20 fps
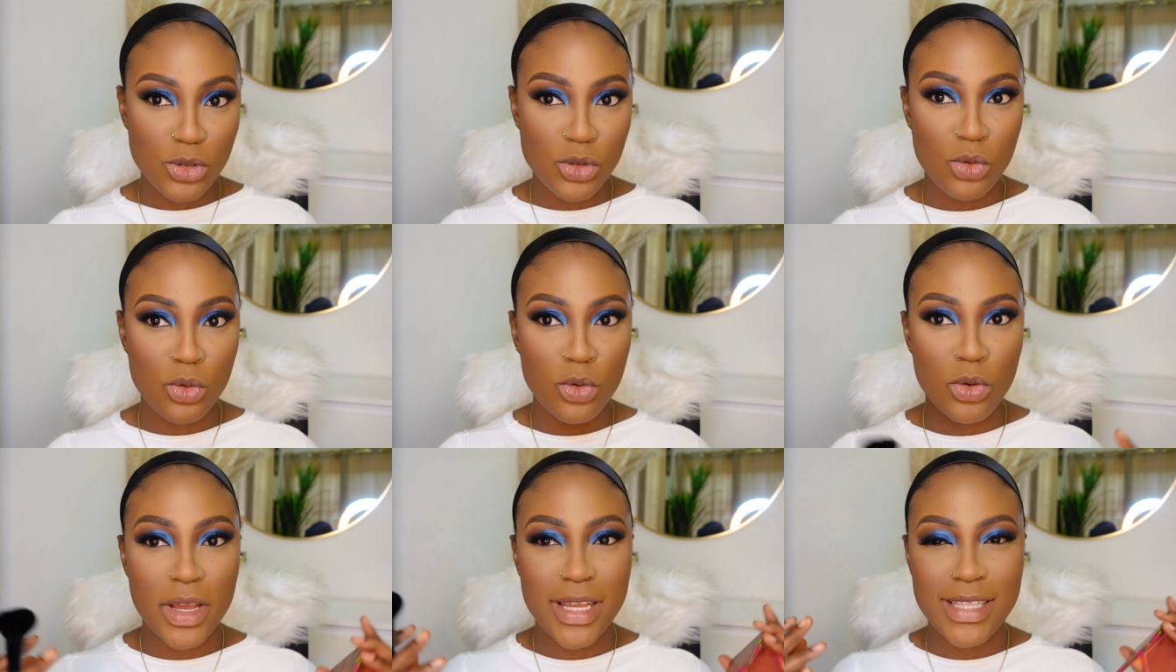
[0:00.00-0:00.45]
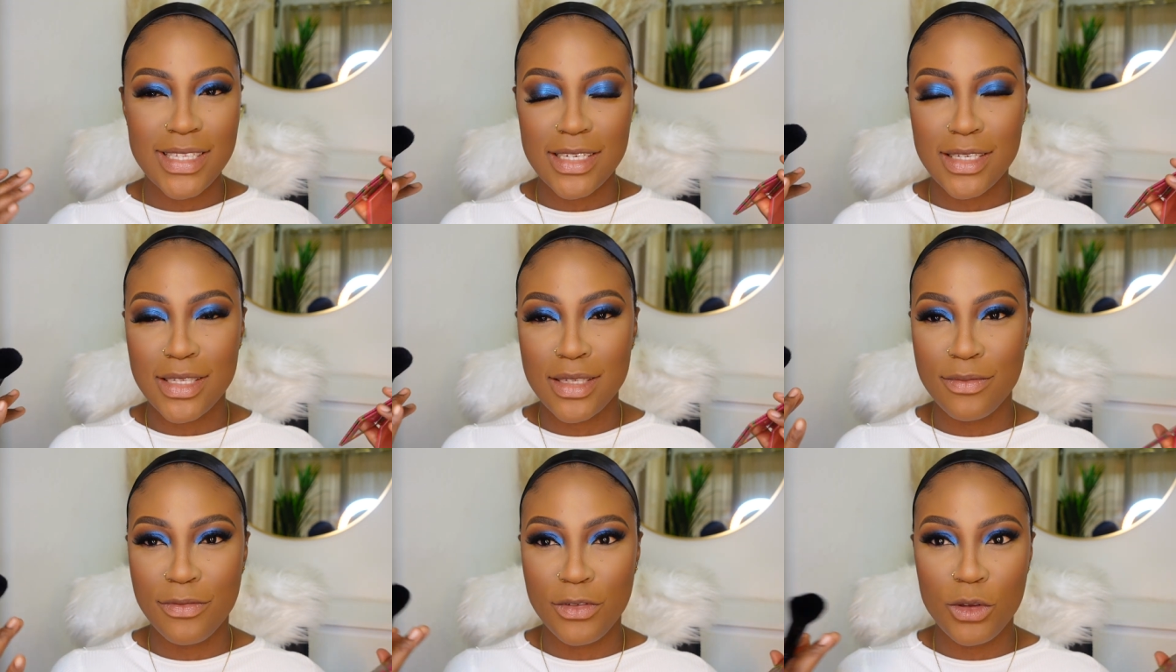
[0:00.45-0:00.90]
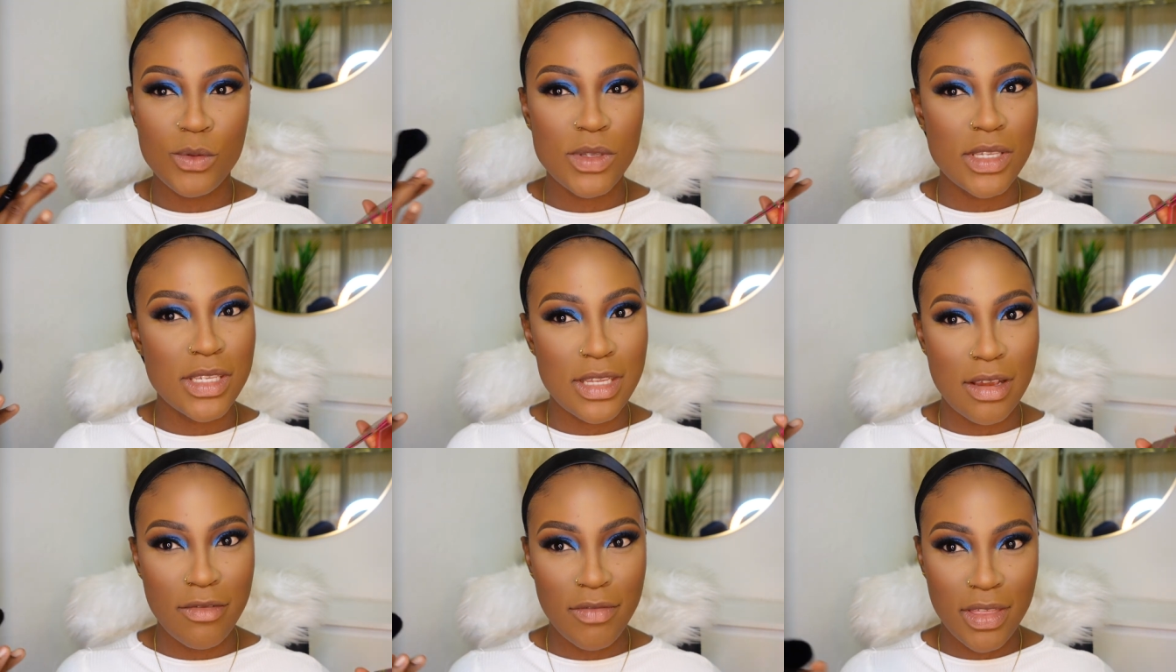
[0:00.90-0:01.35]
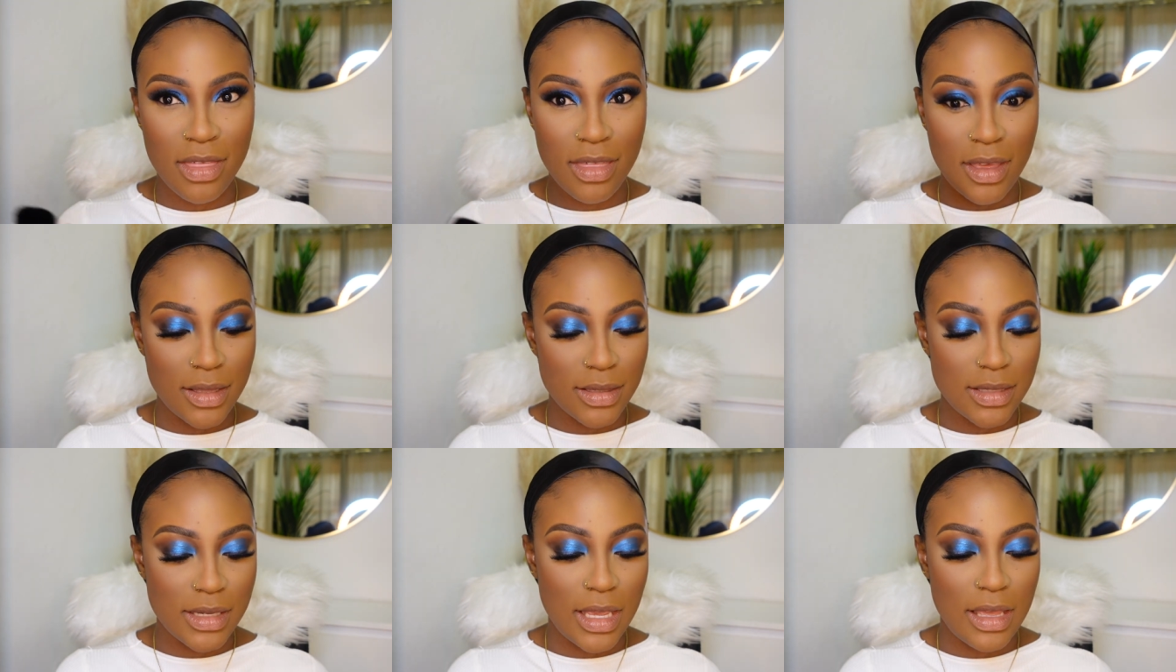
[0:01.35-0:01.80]
so it just fuses
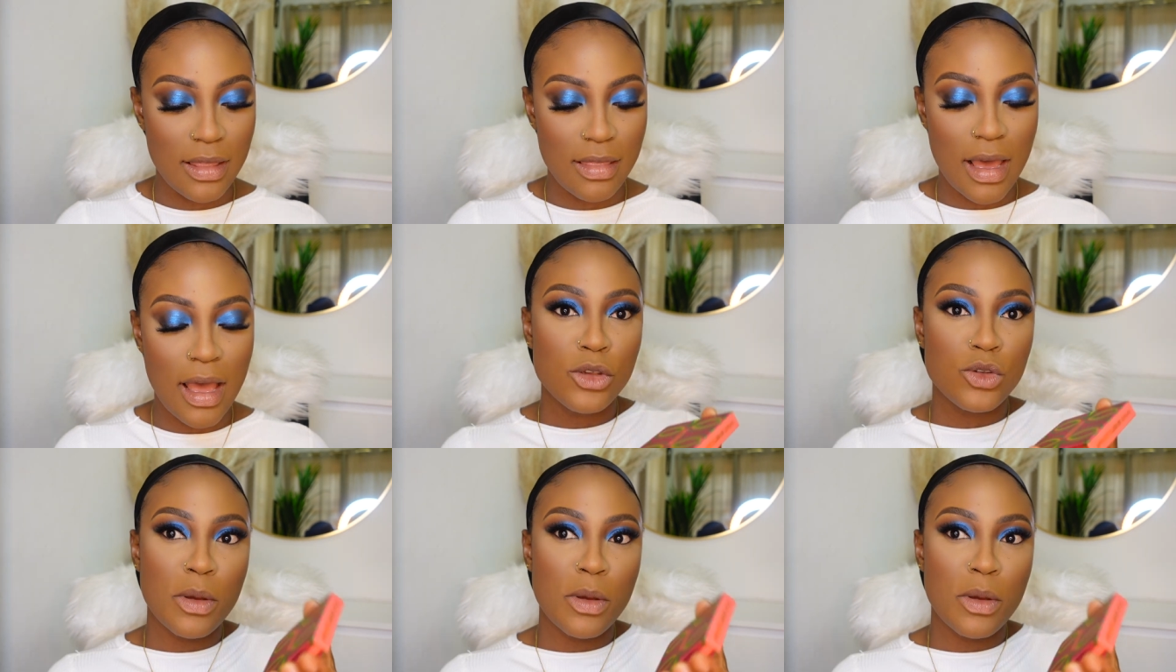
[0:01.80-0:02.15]
everything together.